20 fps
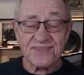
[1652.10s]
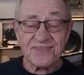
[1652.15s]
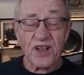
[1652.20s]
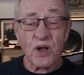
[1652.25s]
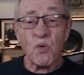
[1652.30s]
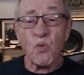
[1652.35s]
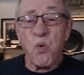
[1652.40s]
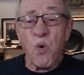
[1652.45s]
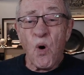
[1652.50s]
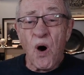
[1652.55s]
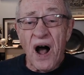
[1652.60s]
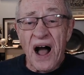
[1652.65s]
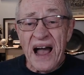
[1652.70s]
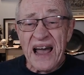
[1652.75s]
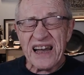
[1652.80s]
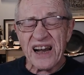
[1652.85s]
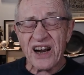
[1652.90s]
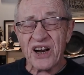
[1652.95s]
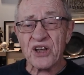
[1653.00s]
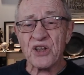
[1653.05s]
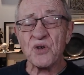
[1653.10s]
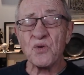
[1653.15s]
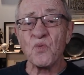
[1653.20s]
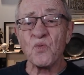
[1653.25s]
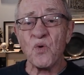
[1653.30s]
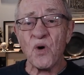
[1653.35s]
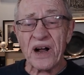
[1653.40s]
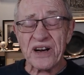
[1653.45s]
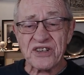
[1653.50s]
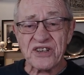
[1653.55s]
Why are you
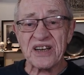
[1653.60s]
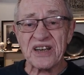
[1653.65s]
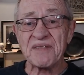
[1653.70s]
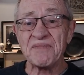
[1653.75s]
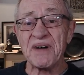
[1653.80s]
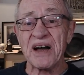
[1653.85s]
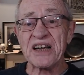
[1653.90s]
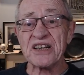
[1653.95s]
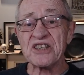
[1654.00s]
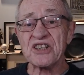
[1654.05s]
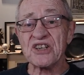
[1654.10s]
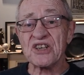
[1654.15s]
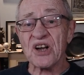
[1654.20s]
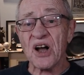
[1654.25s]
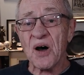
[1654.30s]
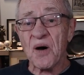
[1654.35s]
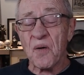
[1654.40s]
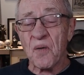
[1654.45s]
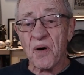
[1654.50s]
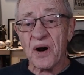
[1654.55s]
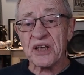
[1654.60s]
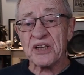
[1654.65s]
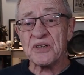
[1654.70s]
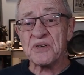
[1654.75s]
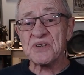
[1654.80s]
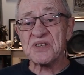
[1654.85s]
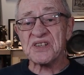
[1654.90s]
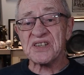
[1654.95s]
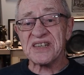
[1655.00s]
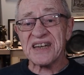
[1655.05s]
watching my show? Are you
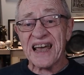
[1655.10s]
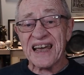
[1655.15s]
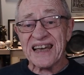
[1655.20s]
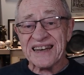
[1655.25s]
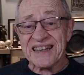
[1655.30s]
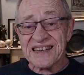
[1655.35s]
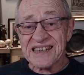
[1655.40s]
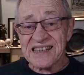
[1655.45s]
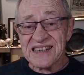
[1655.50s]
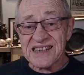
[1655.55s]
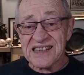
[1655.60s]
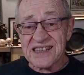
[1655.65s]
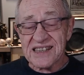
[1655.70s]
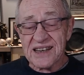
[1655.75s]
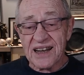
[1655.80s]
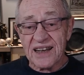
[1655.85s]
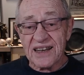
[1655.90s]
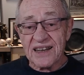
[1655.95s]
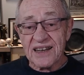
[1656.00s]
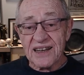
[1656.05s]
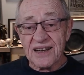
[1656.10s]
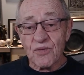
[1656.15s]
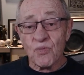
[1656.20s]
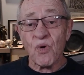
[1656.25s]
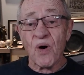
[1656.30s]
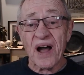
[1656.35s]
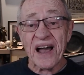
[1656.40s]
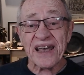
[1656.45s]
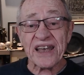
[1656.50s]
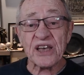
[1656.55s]
sadists?
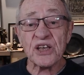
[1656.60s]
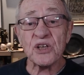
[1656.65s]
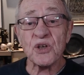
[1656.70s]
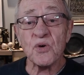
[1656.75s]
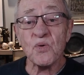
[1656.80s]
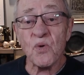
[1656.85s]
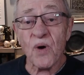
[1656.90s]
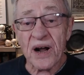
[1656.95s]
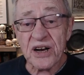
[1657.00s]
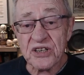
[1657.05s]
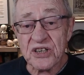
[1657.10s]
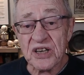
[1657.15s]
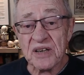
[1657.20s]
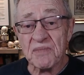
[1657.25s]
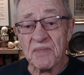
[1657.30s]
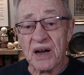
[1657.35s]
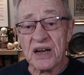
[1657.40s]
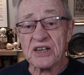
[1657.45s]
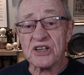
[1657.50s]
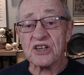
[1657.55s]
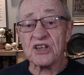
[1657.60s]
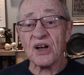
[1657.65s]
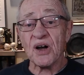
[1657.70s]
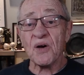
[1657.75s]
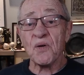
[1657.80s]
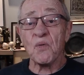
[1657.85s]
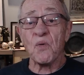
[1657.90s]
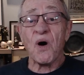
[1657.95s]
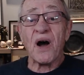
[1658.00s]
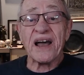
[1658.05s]
Why are you watching my show?
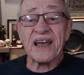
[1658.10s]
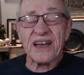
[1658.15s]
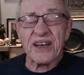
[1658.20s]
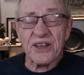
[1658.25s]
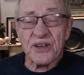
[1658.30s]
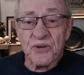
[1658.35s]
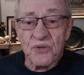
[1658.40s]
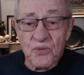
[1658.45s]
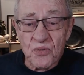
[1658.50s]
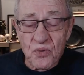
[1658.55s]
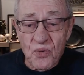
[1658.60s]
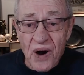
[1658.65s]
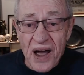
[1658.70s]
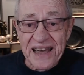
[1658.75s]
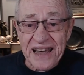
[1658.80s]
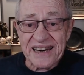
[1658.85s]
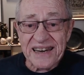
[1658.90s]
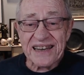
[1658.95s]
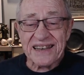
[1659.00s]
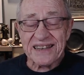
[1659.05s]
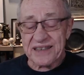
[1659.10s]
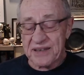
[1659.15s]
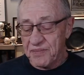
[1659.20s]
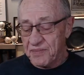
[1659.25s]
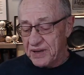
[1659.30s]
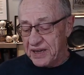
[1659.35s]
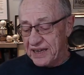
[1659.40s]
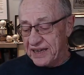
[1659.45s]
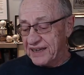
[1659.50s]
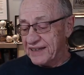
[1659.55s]
Why are you writing to
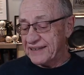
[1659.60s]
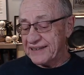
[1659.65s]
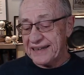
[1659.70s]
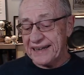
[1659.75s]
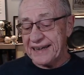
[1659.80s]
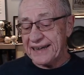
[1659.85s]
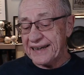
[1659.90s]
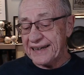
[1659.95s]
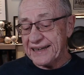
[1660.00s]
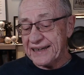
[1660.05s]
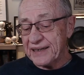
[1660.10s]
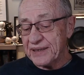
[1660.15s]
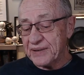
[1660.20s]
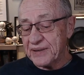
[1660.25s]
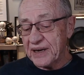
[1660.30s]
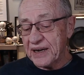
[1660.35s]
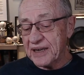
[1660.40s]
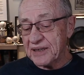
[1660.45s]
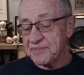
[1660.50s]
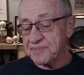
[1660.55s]
me? I don't know.